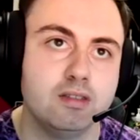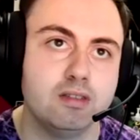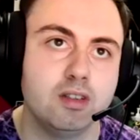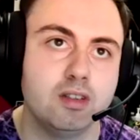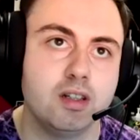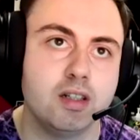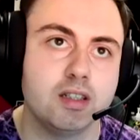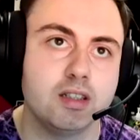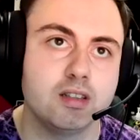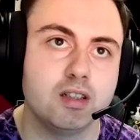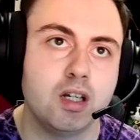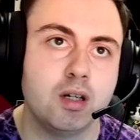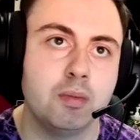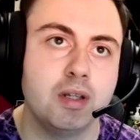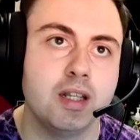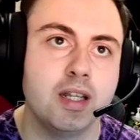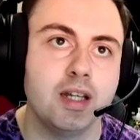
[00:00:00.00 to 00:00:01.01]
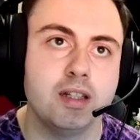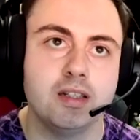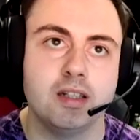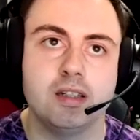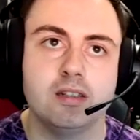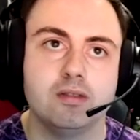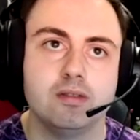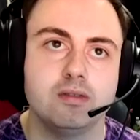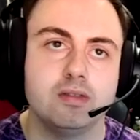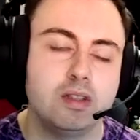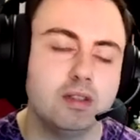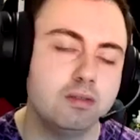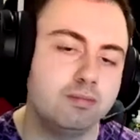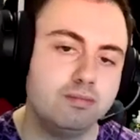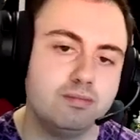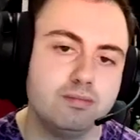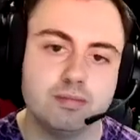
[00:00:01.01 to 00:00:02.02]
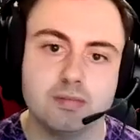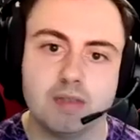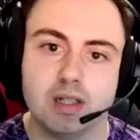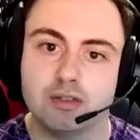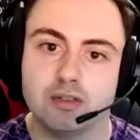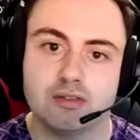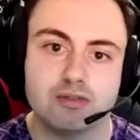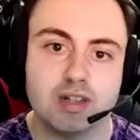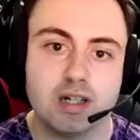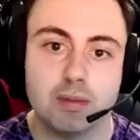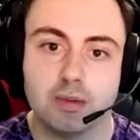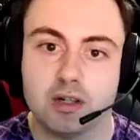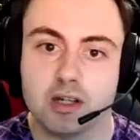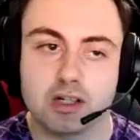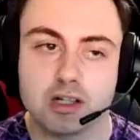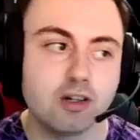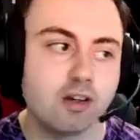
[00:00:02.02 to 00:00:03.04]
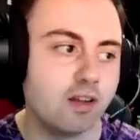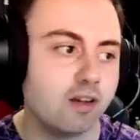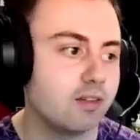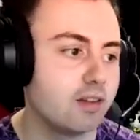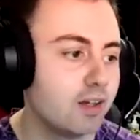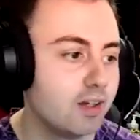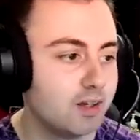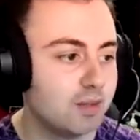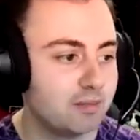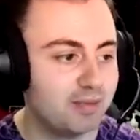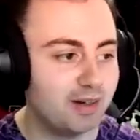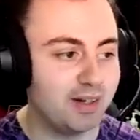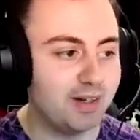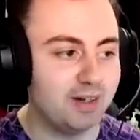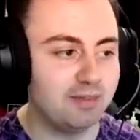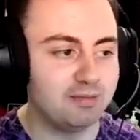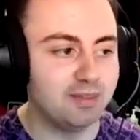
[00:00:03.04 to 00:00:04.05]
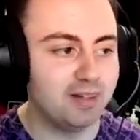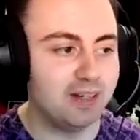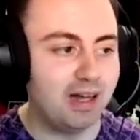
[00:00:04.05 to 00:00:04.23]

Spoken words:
Like I went there and then it was free when I got in, but